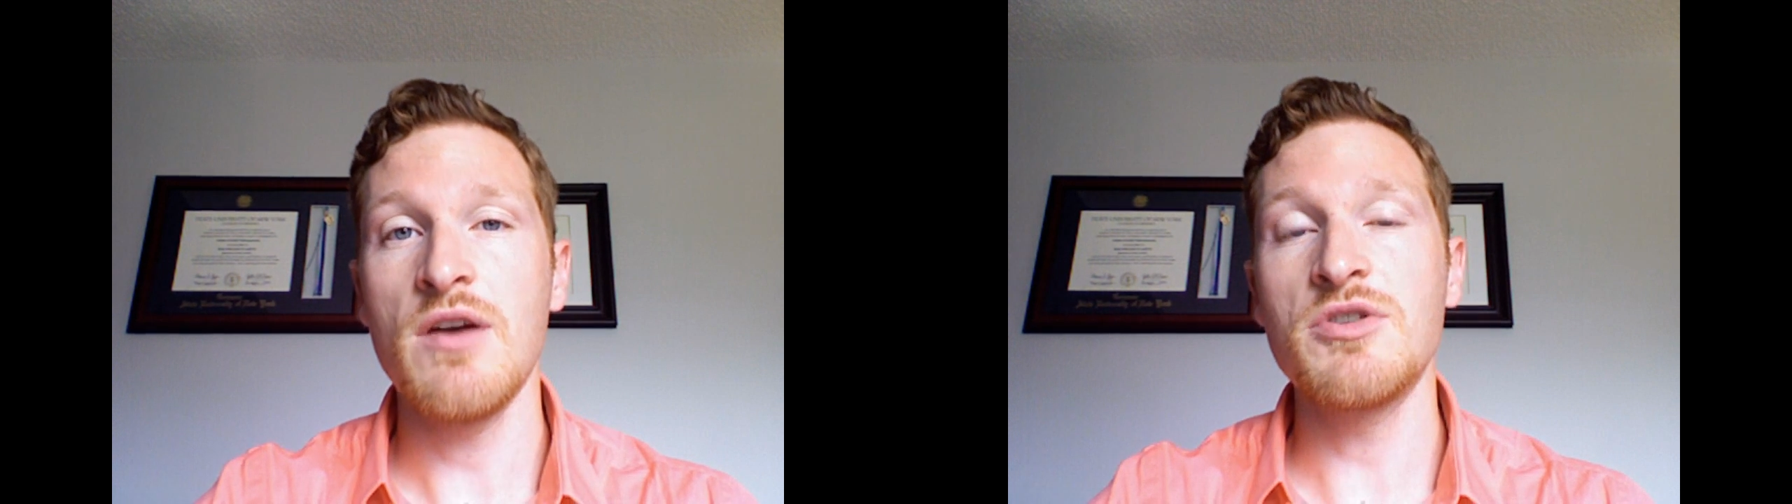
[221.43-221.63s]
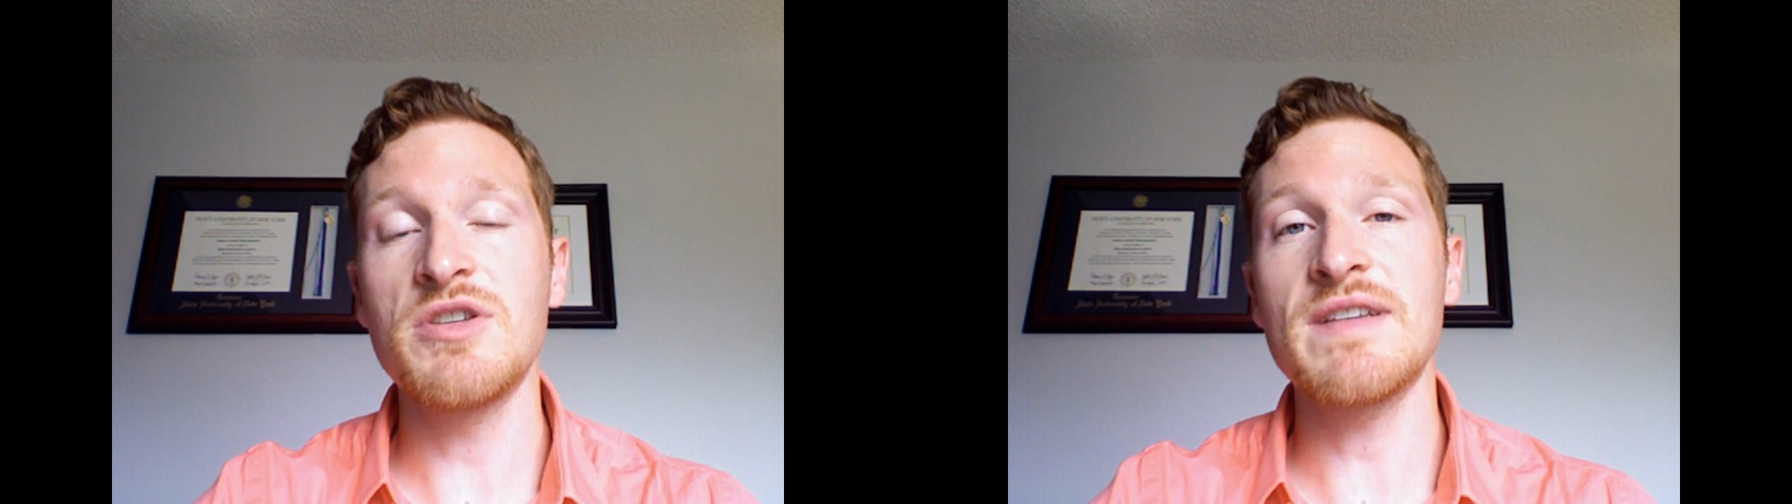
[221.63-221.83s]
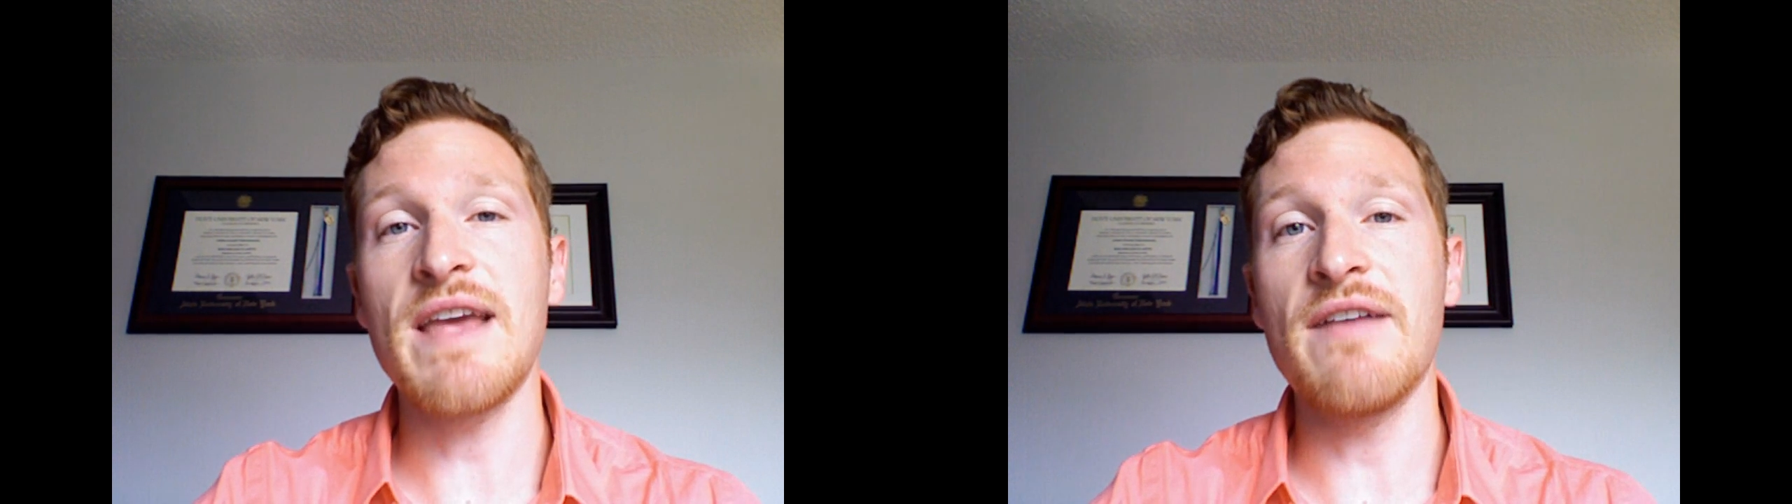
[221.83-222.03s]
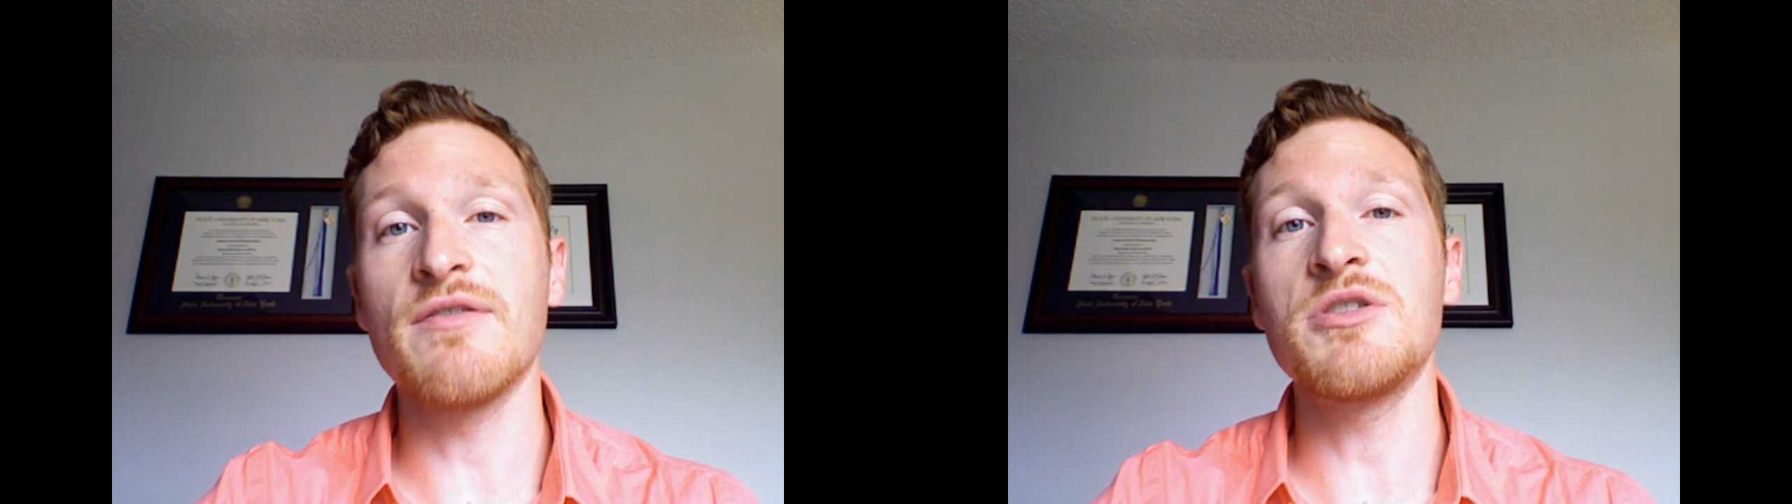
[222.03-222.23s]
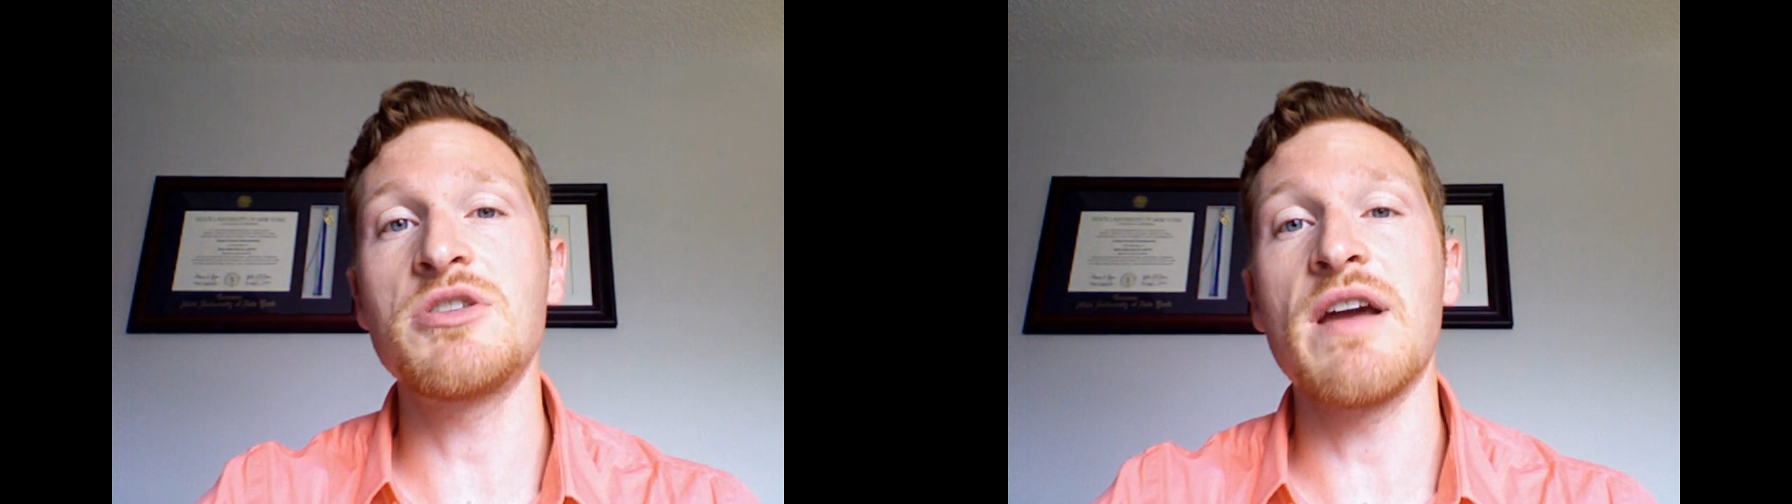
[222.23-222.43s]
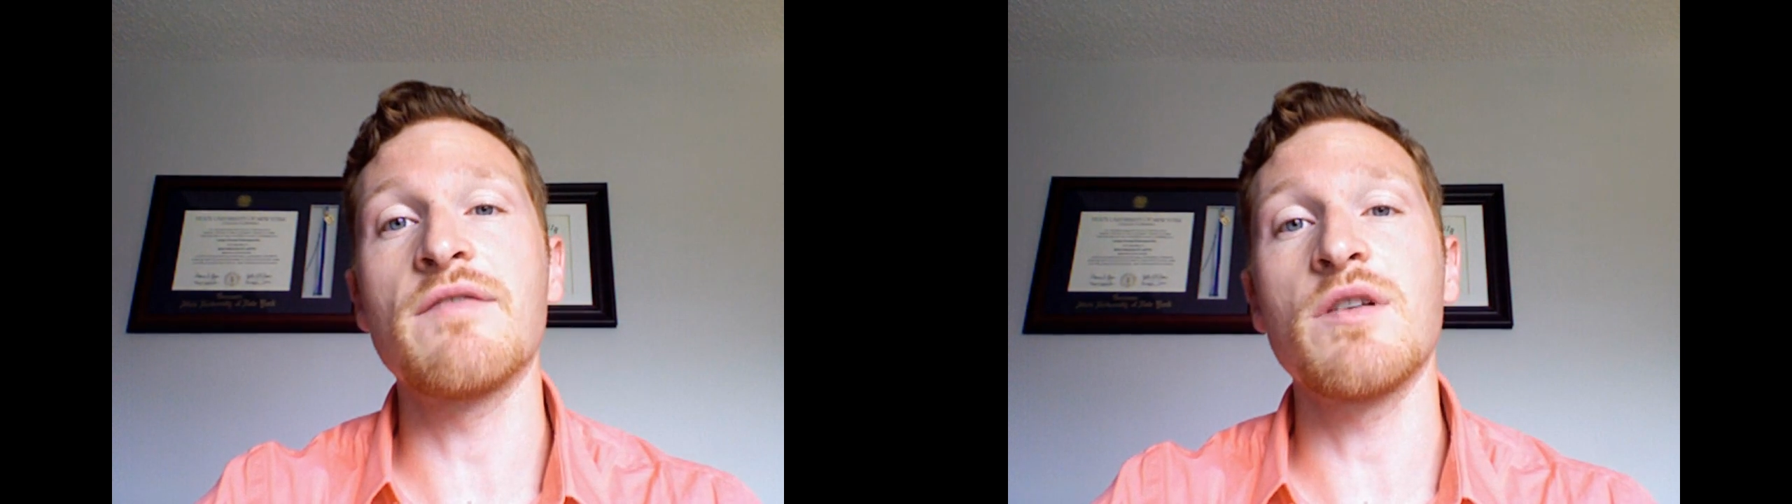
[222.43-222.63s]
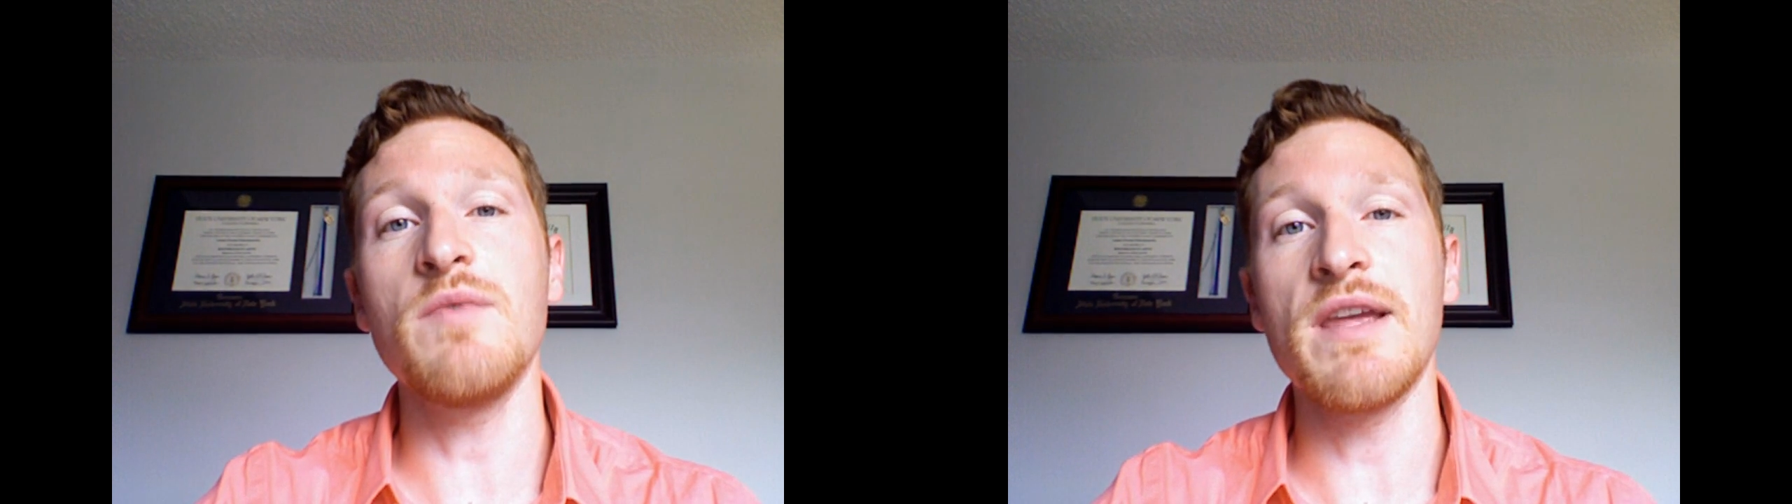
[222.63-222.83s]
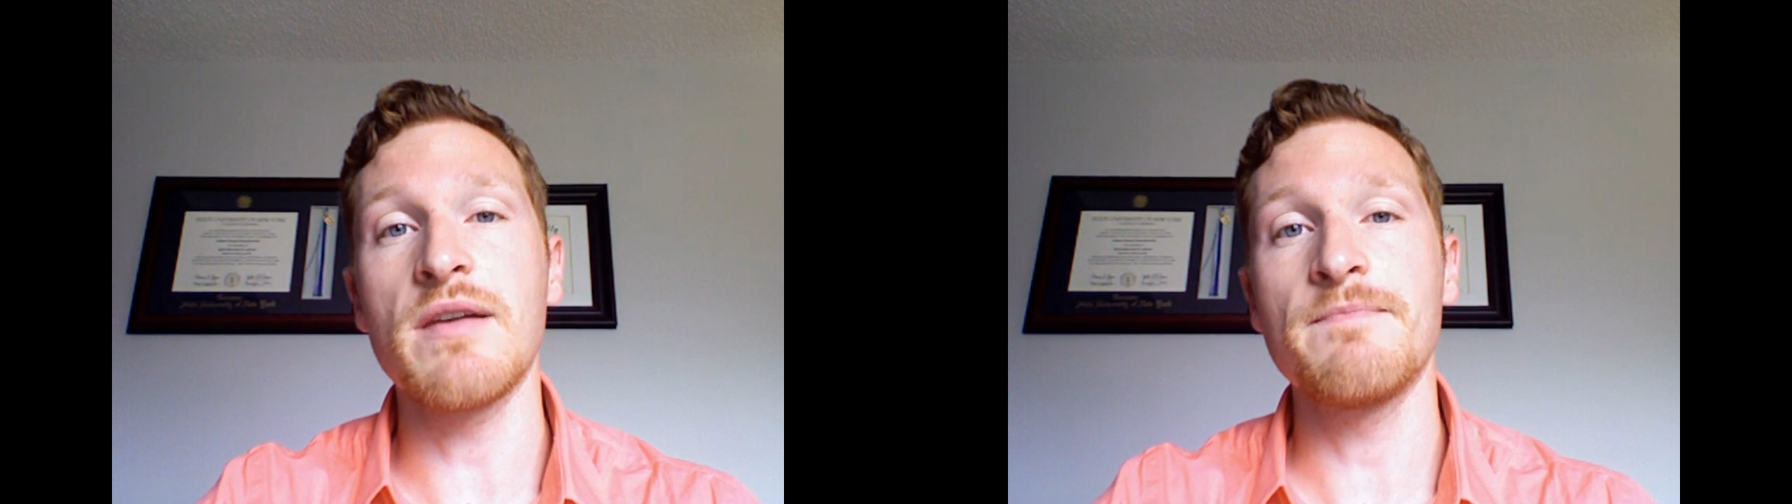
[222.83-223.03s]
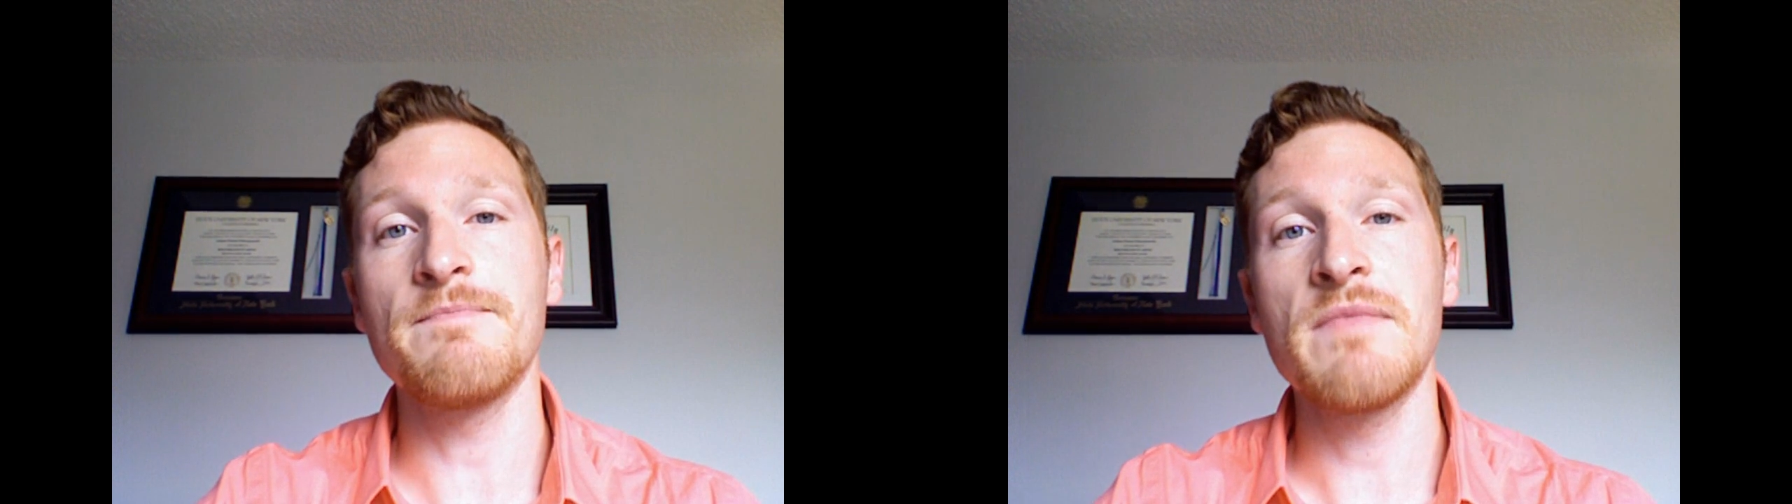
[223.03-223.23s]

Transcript: which is averaged every week.